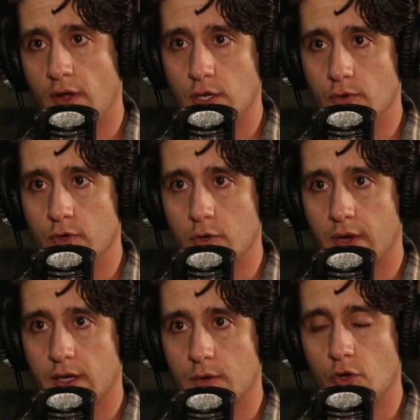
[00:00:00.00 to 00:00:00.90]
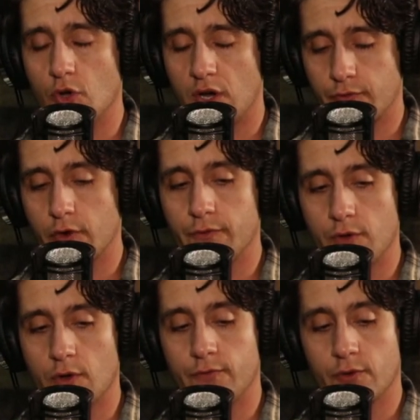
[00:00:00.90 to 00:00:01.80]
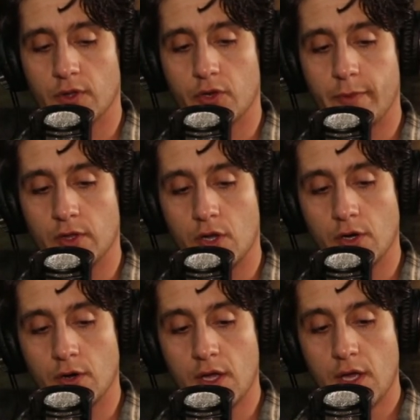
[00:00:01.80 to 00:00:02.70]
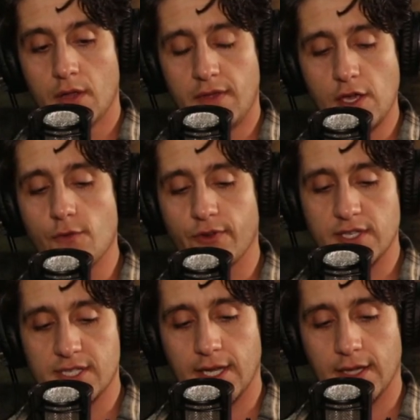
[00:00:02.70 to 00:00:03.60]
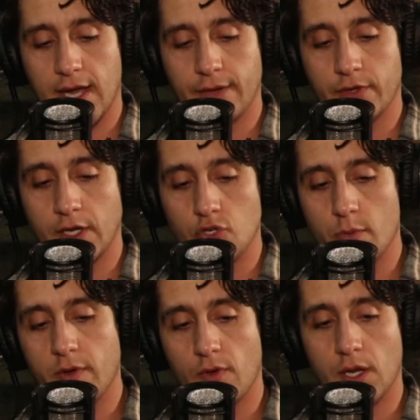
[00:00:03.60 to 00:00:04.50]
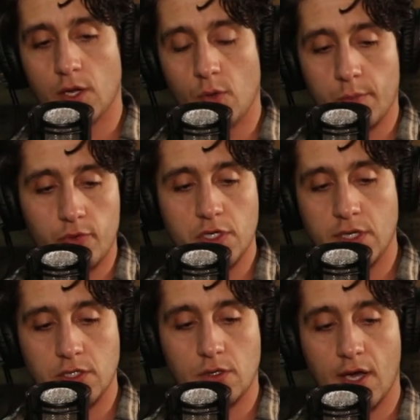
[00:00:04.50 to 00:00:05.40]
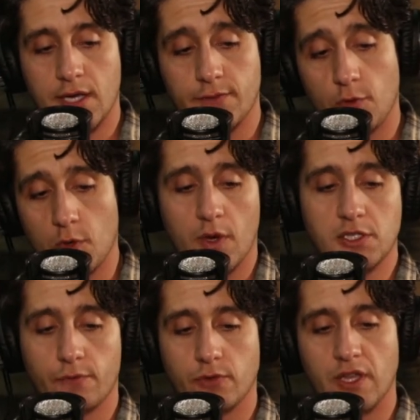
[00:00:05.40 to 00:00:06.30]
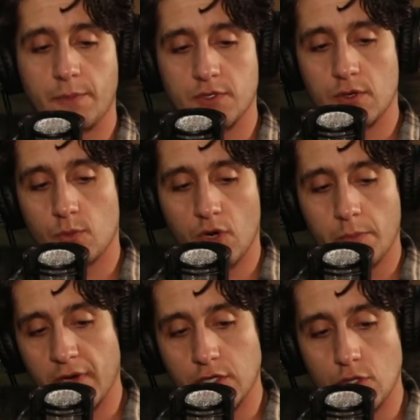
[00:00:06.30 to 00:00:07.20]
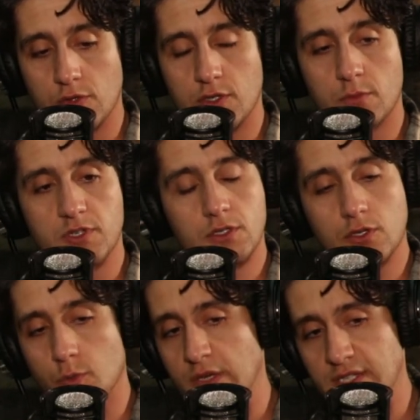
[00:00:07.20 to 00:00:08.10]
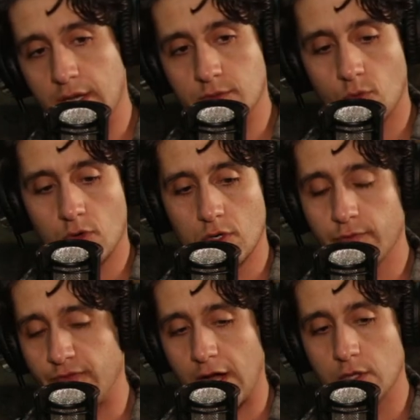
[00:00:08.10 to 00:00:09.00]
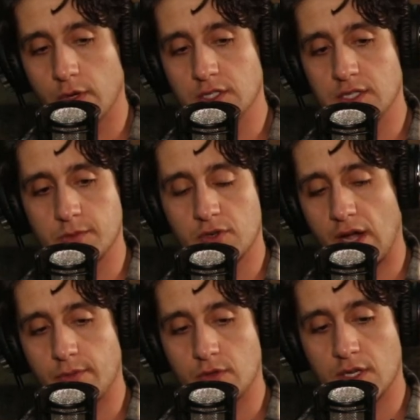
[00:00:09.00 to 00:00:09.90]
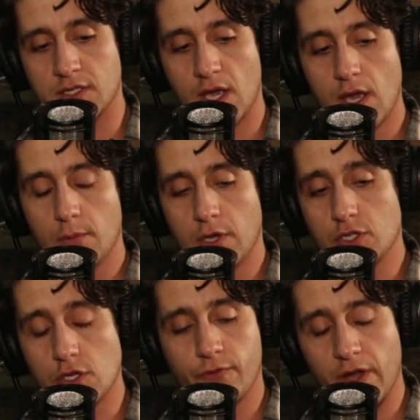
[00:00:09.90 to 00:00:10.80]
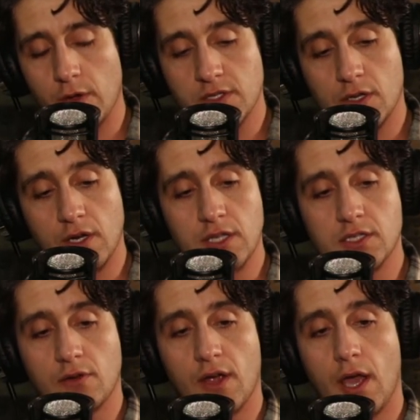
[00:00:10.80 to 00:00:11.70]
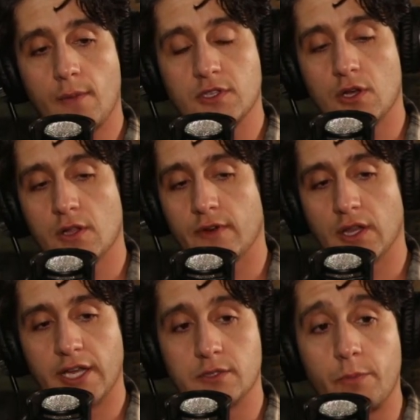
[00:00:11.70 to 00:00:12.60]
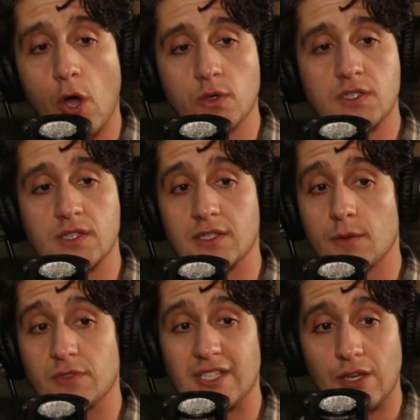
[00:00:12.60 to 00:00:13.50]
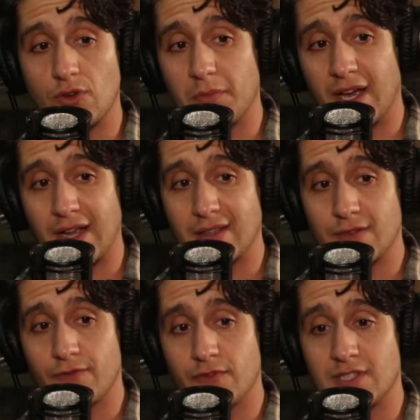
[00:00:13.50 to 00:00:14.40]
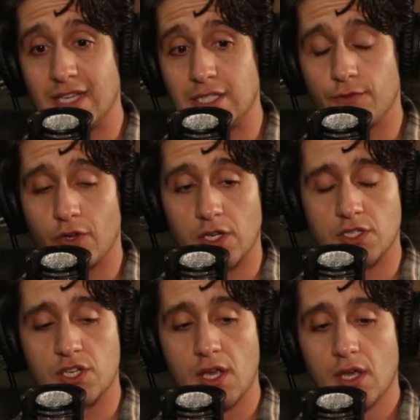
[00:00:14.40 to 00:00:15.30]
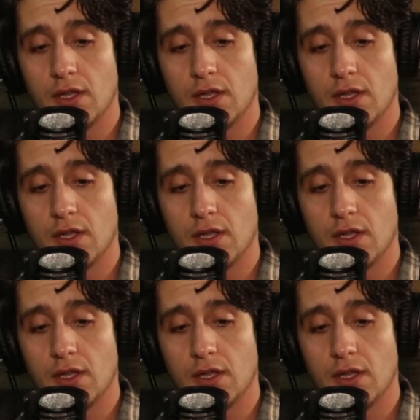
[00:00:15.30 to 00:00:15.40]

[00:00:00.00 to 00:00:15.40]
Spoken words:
Radio real quick. We'll go on for a little bit longer. Thank you for listening live on Adobe Radio. We appreciate you guys. If you want to watch the full episode, we're up on YouTube. Just search Wesam's World. Follow us. Subscribe to us. Make sure you follow us on our Instagram. It's all of our latest posts and some secret behind-the-scenes footage